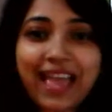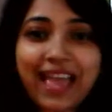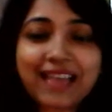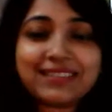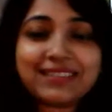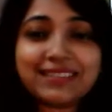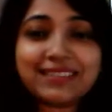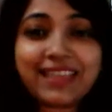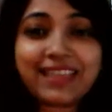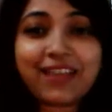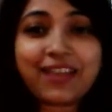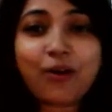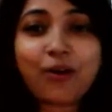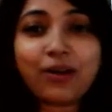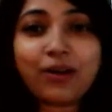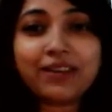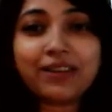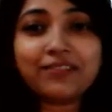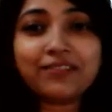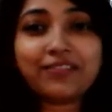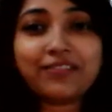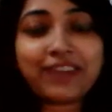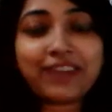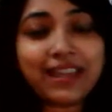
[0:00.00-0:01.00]
as they call
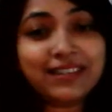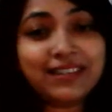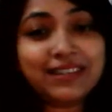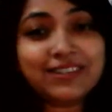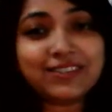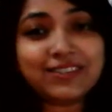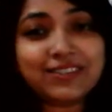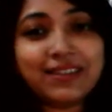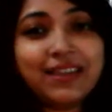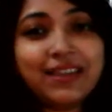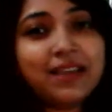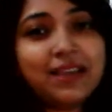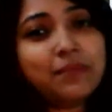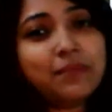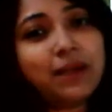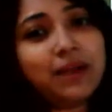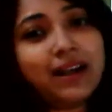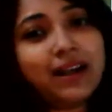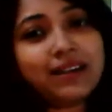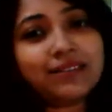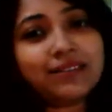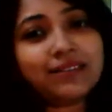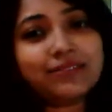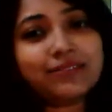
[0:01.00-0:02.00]
in French. But
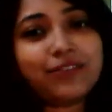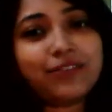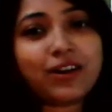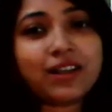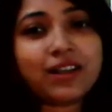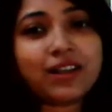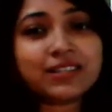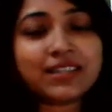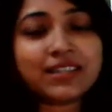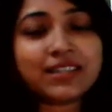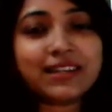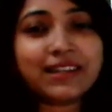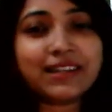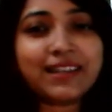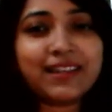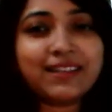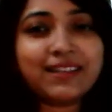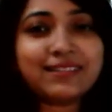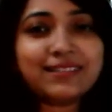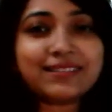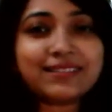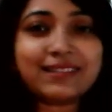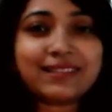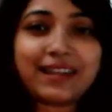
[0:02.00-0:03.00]
for us
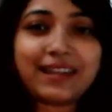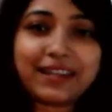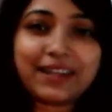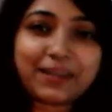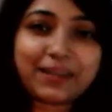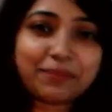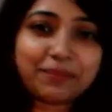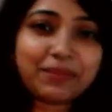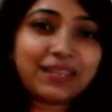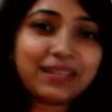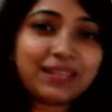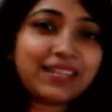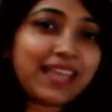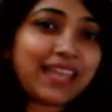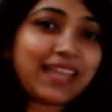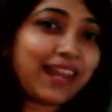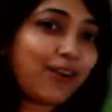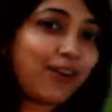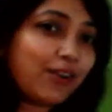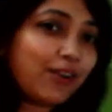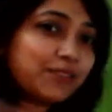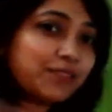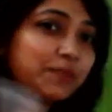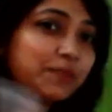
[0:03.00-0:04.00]
Indians, let him be the
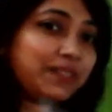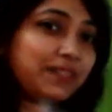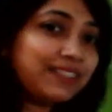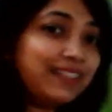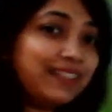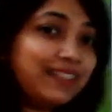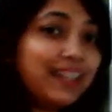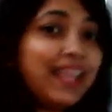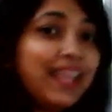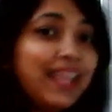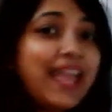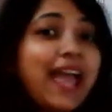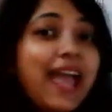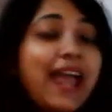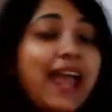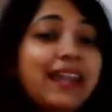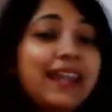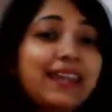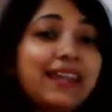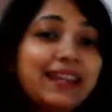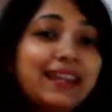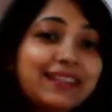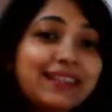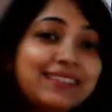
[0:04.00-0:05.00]
L'Hospital.
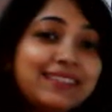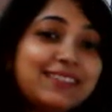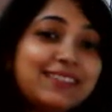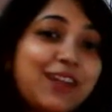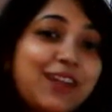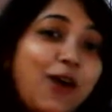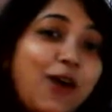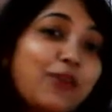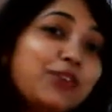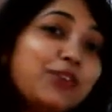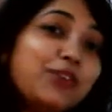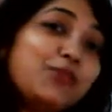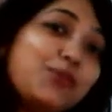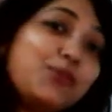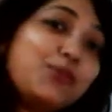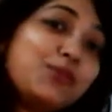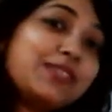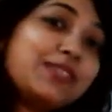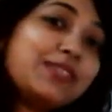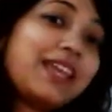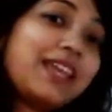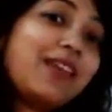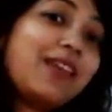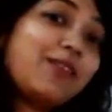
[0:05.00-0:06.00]
And let us now use
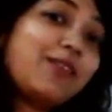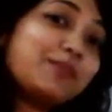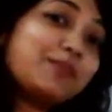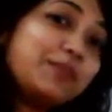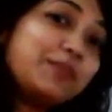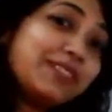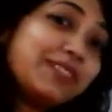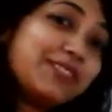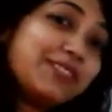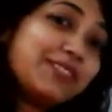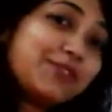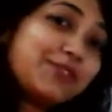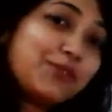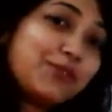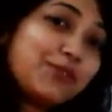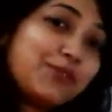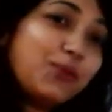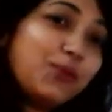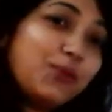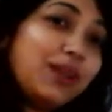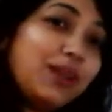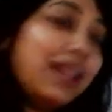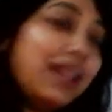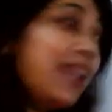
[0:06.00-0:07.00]
L'Hospital's
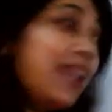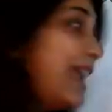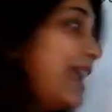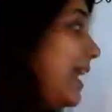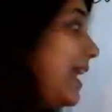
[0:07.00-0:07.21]
rule